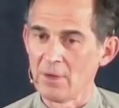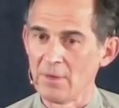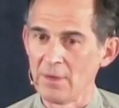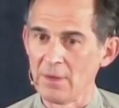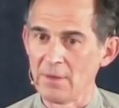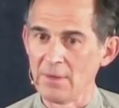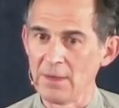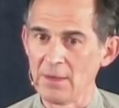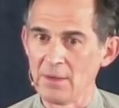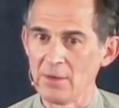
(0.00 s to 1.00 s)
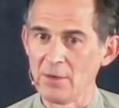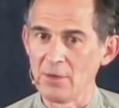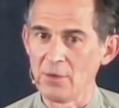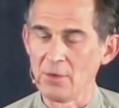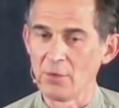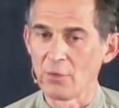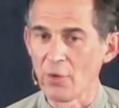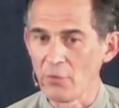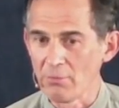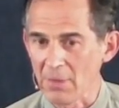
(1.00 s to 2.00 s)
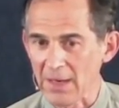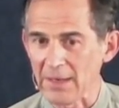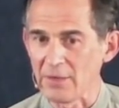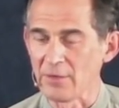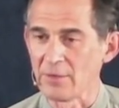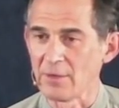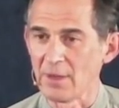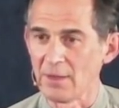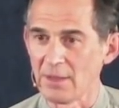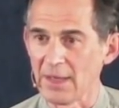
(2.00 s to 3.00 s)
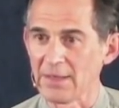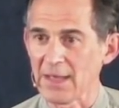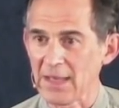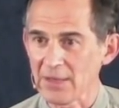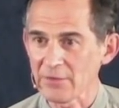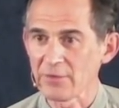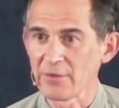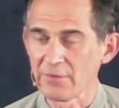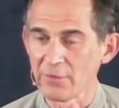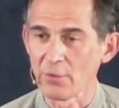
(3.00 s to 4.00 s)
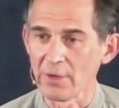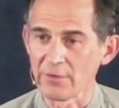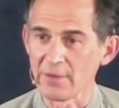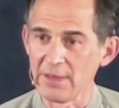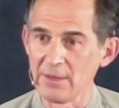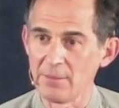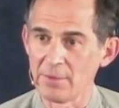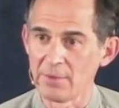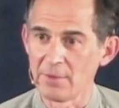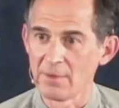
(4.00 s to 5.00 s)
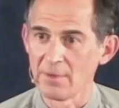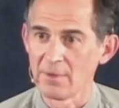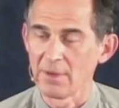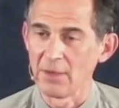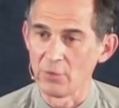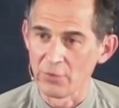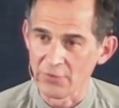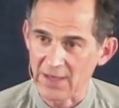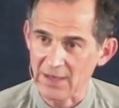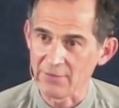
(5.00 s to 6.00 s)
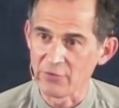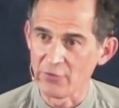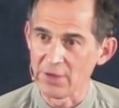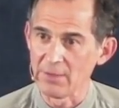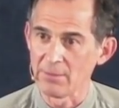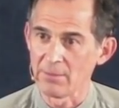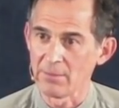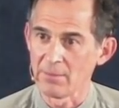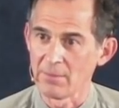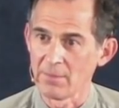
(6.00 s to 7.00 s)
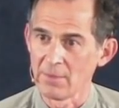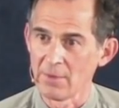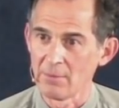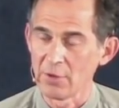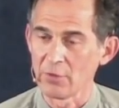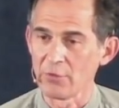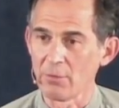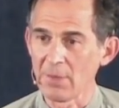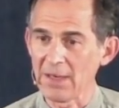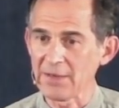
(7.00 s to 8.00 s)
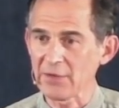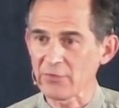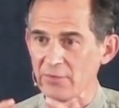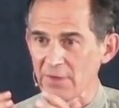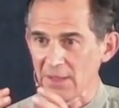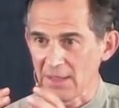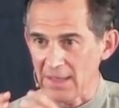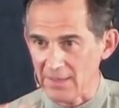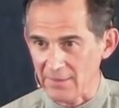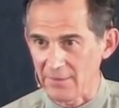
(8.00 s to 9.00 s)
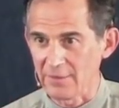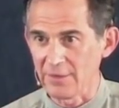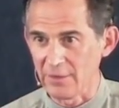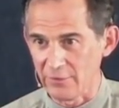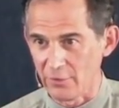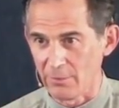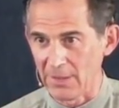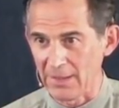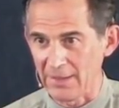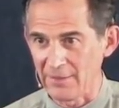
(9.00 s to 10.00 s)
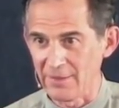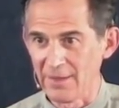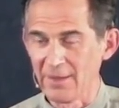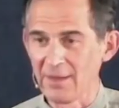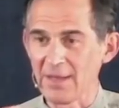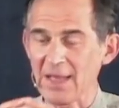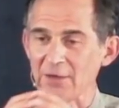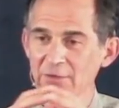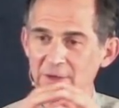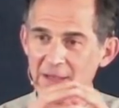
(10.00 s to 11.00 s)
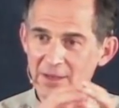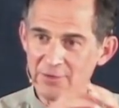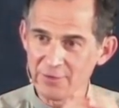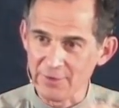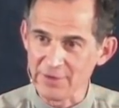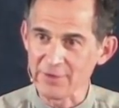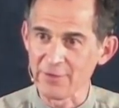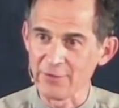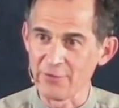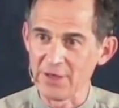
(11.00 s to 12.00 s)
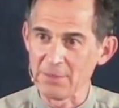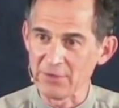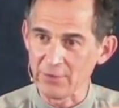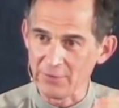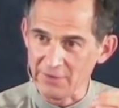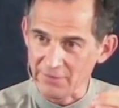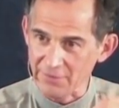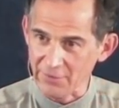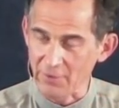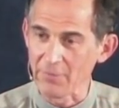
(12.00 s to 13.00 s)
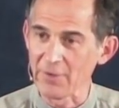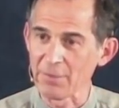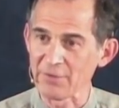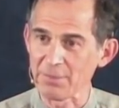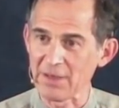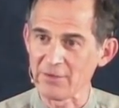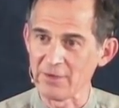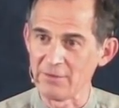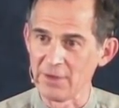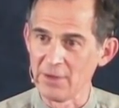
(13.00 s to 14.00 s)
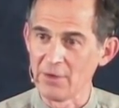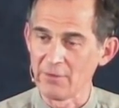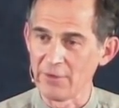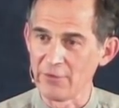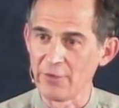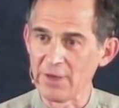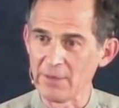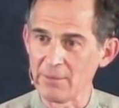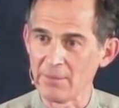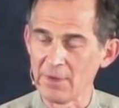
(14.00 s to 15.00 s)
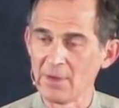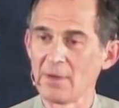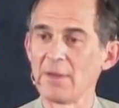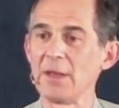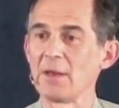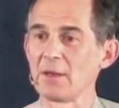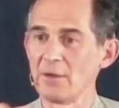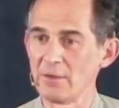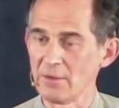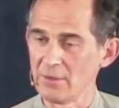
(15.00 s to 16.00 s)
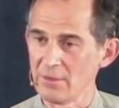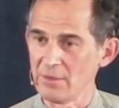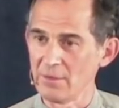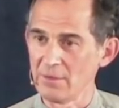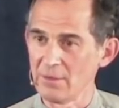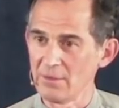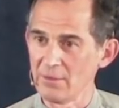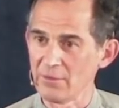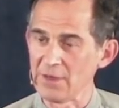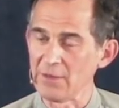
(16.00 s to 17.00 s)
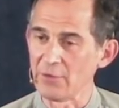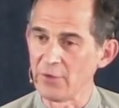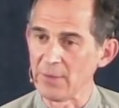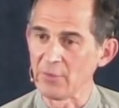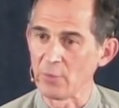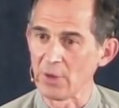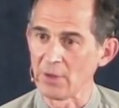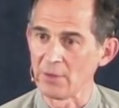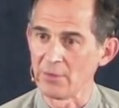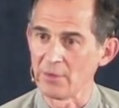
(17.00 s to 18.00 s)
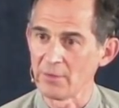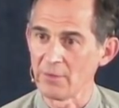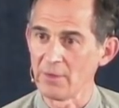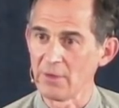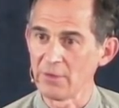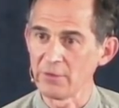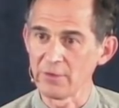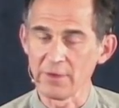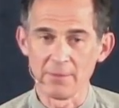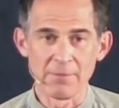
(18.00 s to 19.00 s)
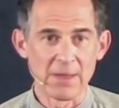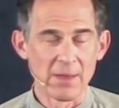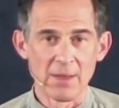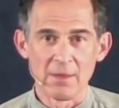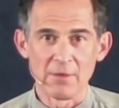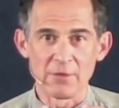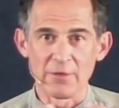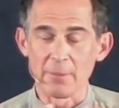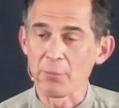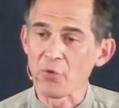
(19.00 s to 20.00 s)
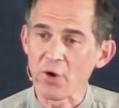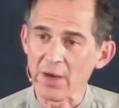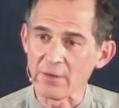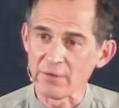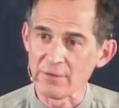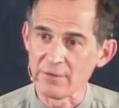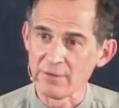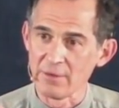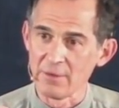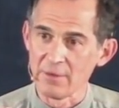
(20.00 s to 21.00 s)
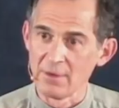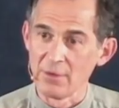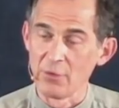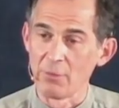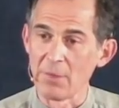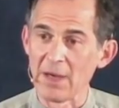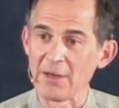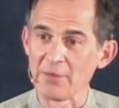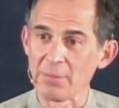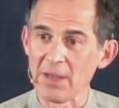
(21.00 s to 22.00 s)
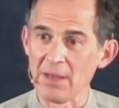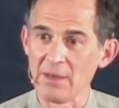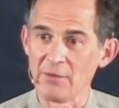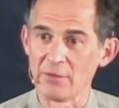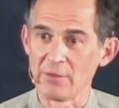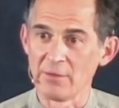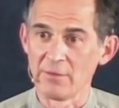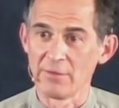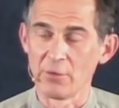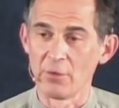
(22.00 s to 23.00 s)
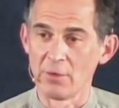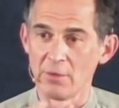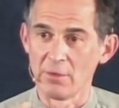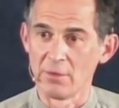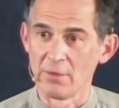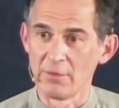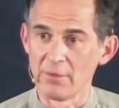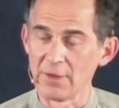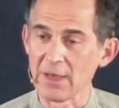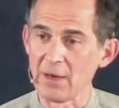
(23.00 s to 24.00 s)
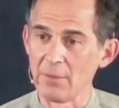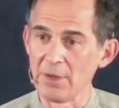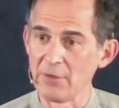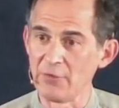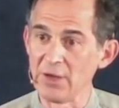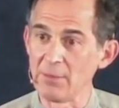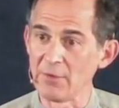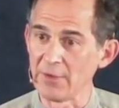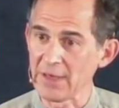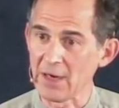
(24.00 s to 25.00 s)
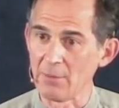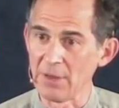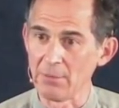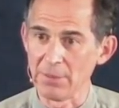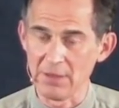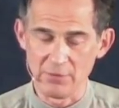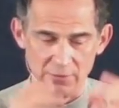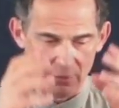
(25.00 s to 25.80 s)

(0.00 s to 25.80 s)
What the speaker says: The your own mind at night has to fall asleep in order to have a dream, because your mind has to forget that it is your mind. It has to enter into the dream. It's only from the perspective of the dream that it can see the dreamed world. This is the price your mind pays for the Caribbean dream of the Caribbean beach.